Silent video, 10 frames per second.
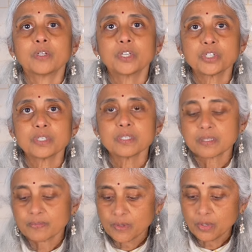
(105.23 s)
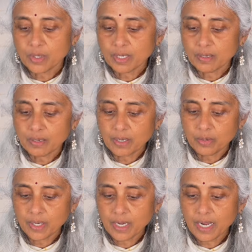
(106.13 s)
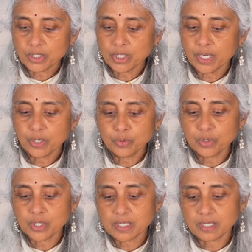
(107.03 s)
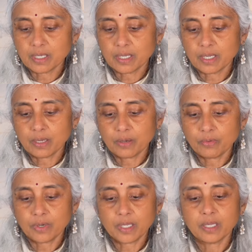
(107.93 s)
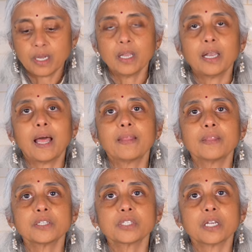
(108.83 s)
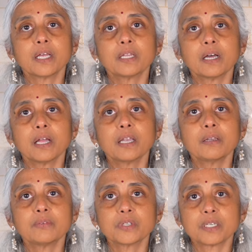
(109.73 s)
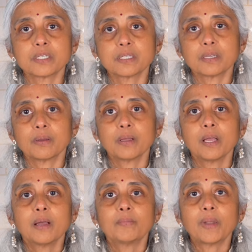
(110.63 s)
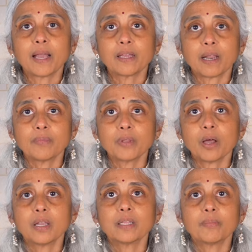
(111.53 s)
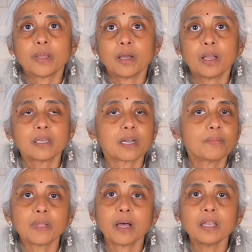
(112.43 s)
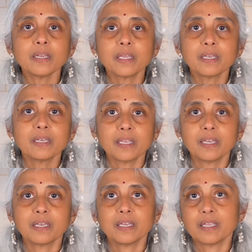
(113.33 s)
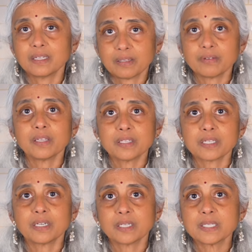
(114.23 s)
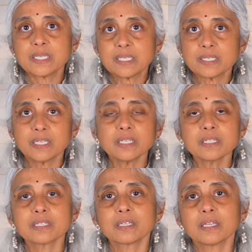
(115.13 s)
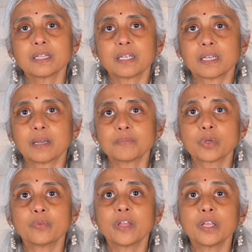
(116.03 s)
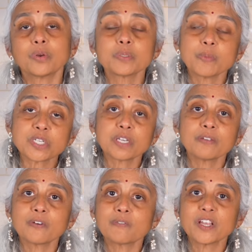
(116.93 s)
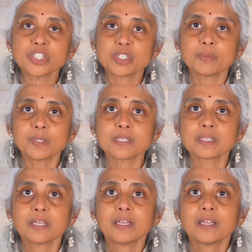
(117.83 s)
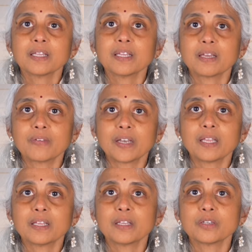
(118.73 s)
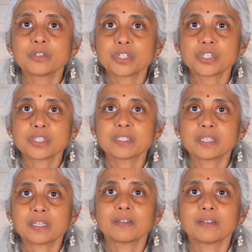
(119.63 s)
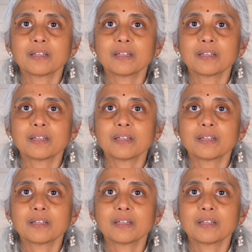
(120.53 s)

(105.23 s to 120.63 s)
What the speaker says: dishes, you can actually do just the urad dal and the chana dal. There is the black gram dal and the Bengal gram dal in certain seasonings. That comes out very good, especially for vegetables. They are very nutritious and